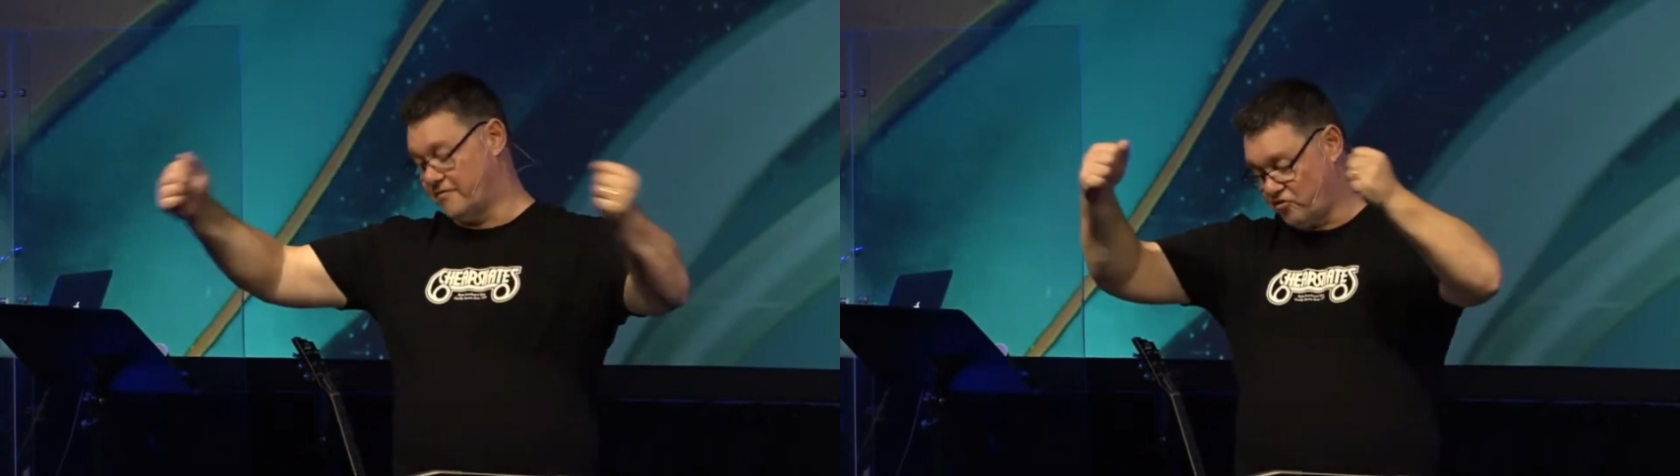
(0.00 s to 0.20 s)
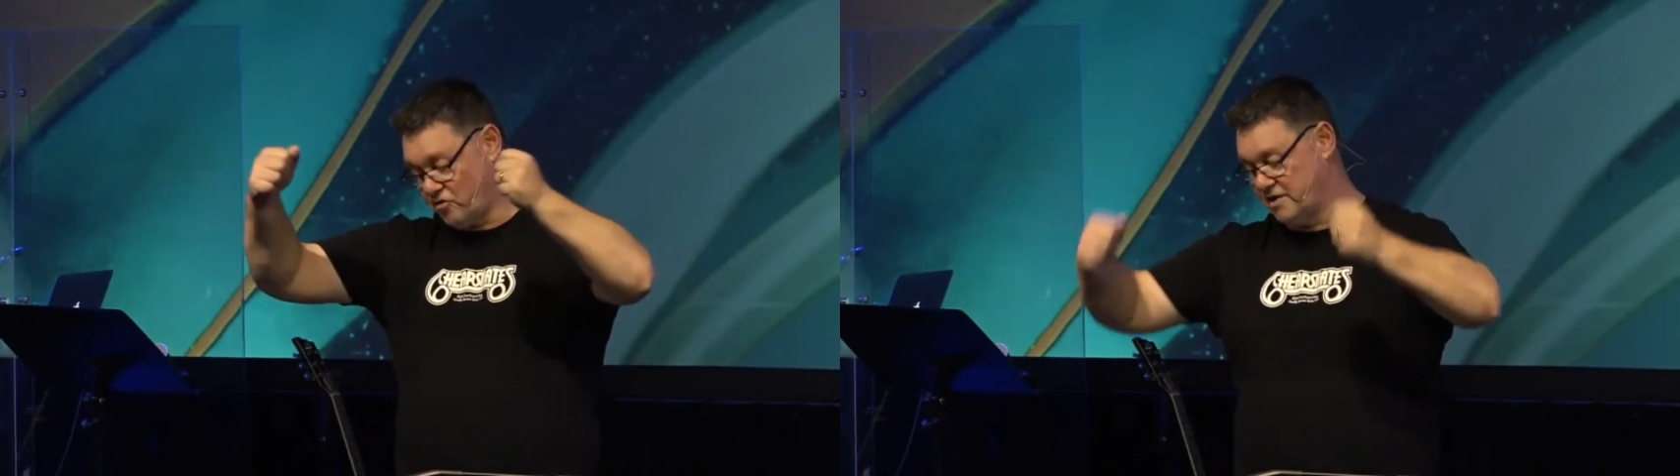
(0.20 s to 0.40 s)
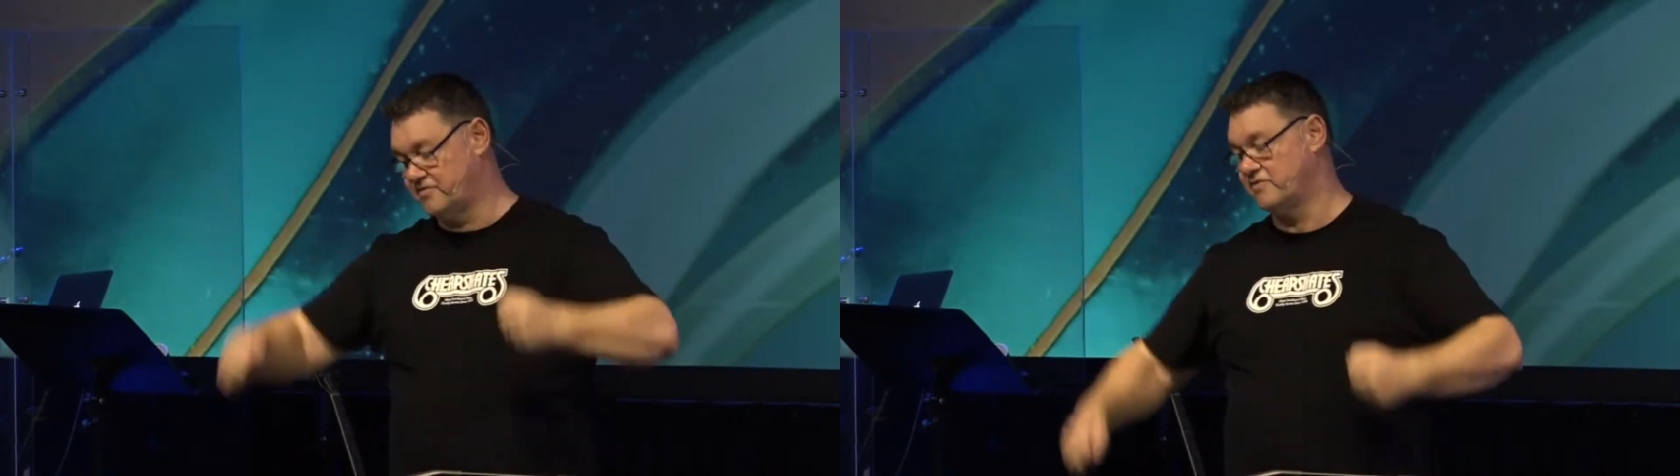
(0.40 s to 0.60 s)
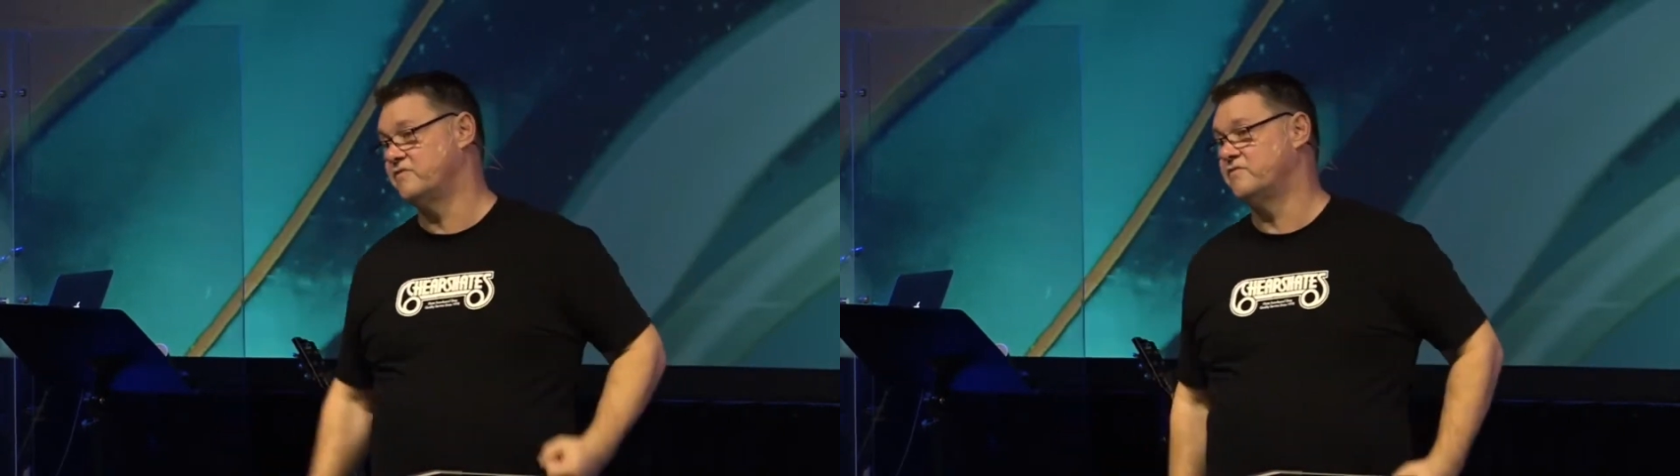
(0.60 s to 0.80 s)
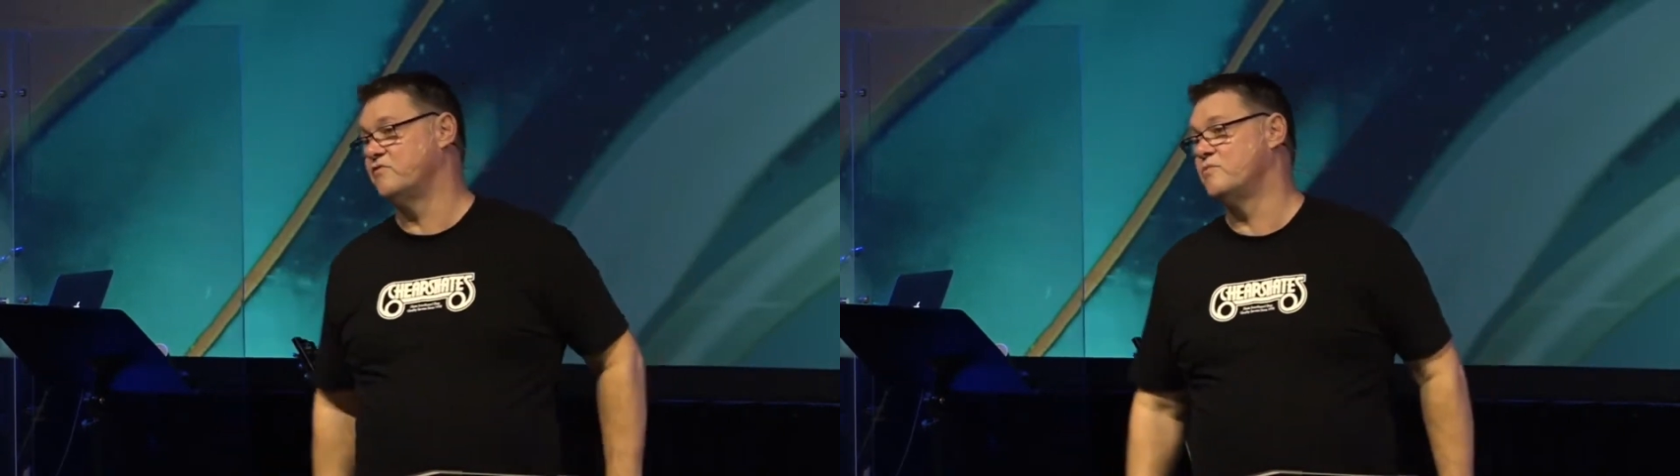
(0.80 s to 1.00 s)
I've tried to
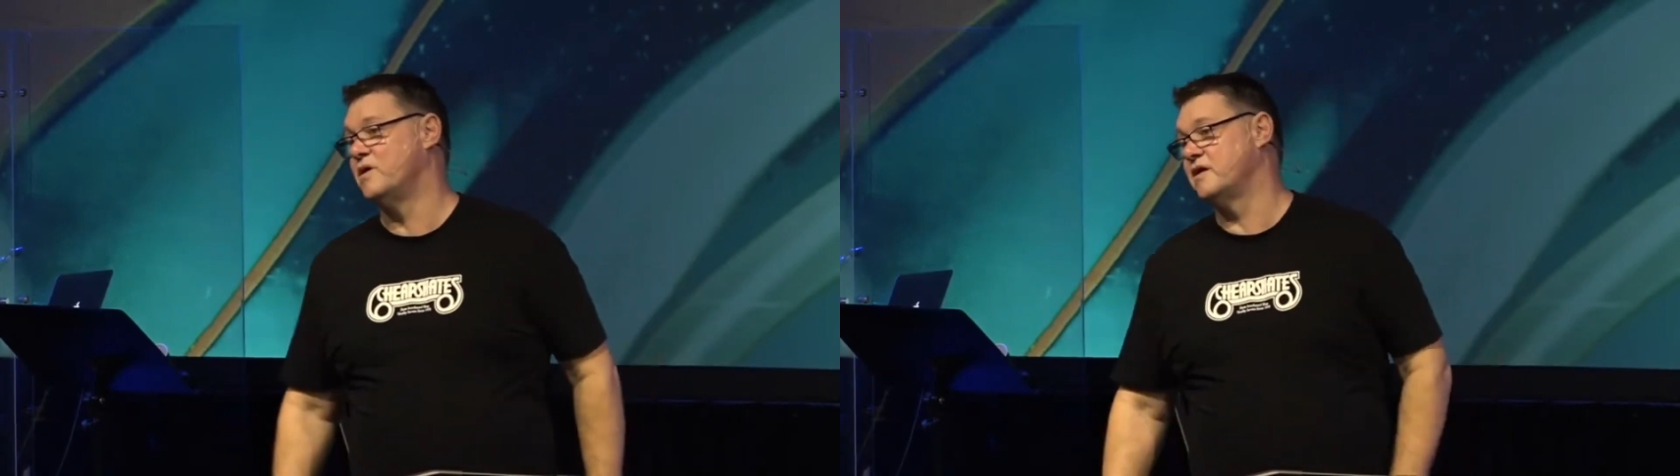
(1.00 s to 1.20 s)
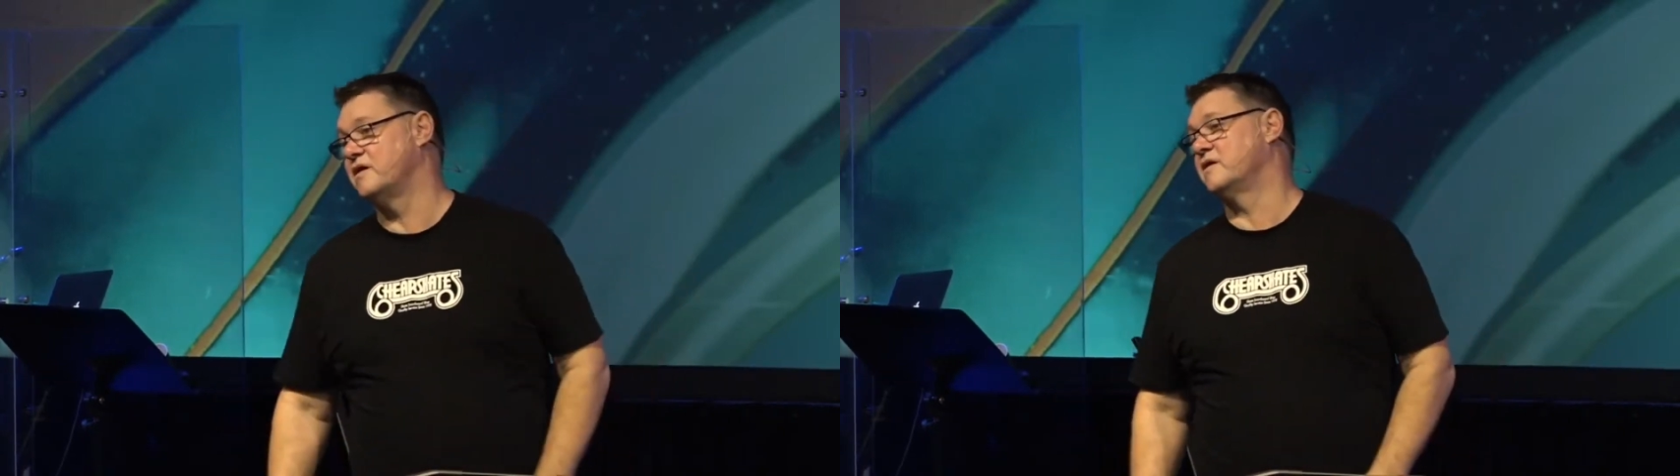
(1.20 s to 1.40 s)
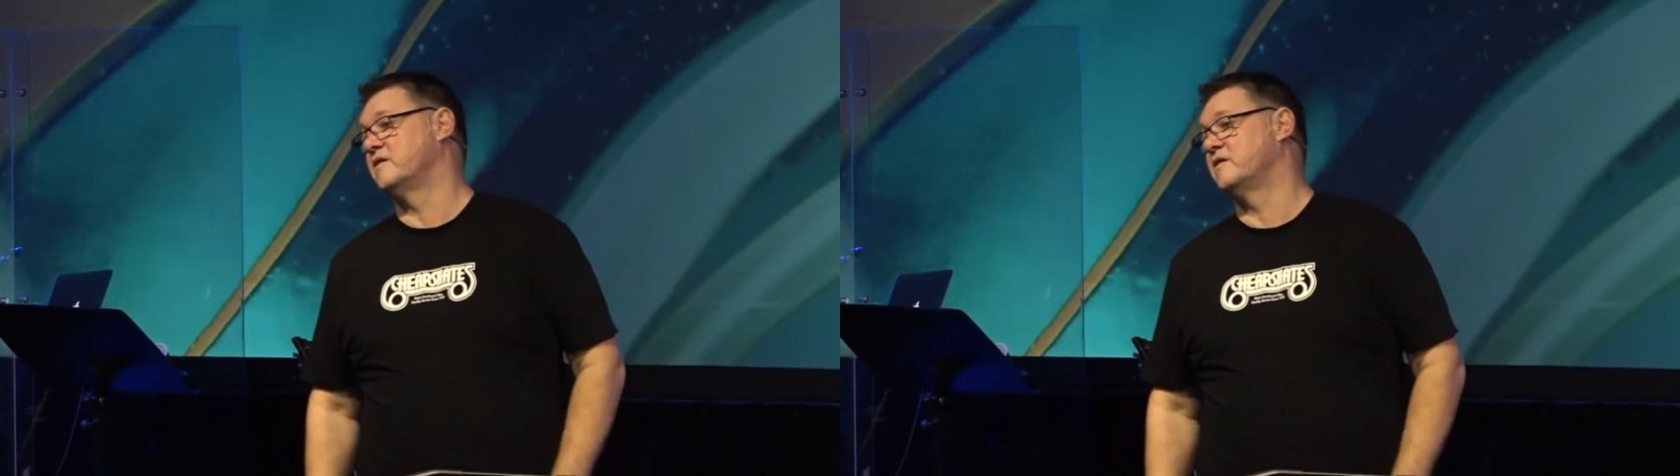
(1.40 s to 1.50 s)
do my,